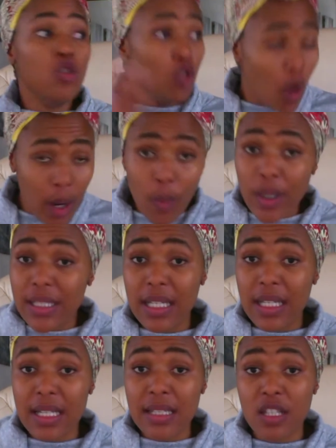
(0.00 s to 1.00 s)
knowing what it
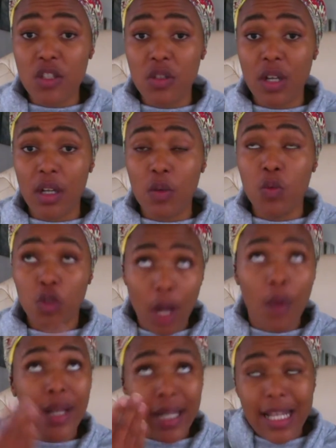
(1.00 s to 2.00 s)
is that
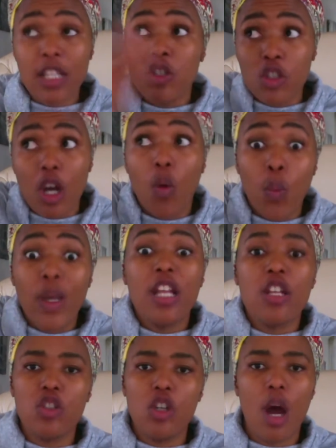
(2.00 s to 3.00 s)
you're not
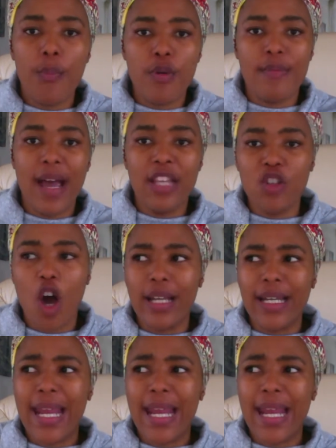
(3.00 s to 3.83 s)
willing to compromise on.